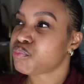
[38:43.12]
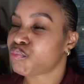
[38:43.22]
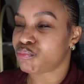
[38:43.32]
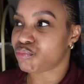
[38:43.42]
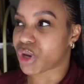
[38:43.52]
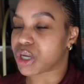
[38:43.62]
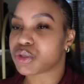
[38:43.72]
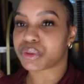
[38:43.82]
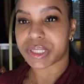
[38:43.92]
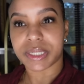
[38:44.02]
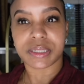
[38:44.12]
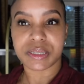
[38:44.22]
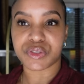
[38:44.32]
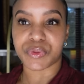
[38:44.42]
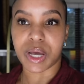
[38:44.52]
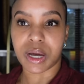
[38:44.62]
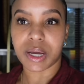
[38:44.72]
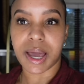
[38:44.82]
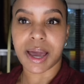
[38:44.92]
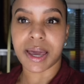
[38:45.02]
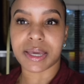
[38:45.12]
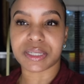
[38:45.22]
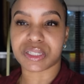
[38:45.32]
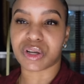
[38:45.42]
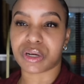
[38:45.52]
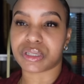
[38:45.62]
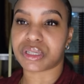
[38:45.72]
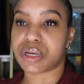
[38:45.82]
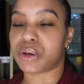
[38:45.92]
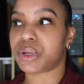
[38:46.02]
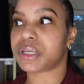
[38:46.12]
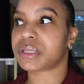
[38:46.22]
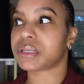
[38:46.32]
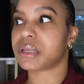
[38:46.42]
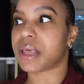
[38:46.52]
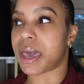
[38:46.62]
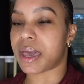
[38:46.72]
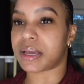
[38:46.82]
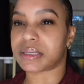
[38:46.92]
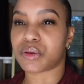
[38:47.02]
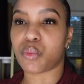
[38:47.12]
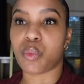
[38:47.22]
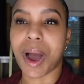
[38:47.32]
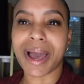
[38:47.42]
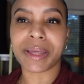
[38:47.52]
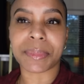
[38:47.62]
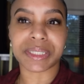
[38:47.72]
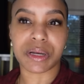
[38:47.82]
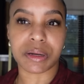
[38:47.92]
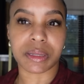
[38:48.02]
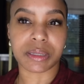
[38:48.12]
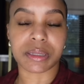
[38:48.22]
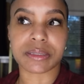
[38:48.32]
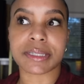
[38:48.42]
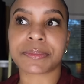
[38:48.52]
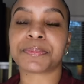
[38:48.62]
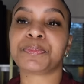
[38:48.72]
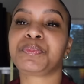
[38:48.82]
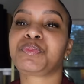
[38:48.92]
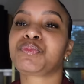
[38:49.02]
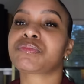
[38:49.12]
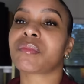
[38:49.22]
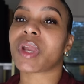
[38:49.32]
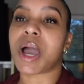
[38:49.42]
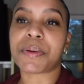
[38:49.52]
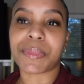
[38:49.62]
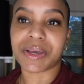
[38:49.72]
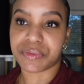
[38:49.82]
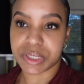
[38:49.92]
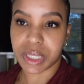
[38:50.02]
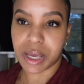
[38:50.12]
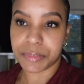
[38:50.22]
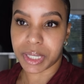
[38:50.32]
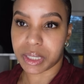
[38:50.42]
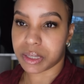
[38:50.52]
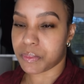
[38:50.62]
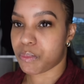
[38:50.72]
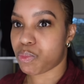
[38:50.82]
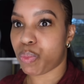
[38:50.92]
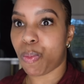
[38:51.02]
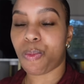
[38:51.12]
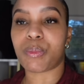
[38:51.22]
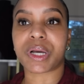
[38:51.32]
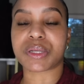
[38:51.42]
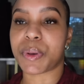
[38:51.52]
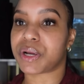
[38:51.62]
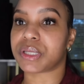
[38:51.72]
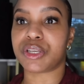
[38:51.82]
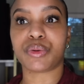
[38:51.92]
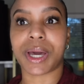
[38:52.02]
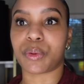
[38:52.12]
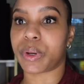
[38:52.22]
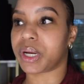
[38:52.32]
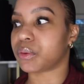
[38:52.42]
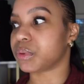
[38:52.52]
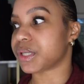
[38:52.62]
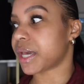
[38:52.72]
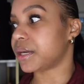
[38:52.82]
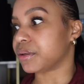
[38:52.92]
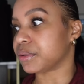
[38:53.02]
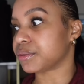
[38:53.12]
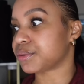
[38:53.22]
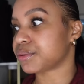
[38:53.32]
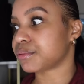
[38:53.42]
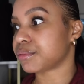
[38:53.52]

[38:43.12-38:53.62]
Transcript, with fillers: hmm towards the end of this vlog i started to notice that why am i talking like this i put my invisalign back in because apparently you got to wear retainers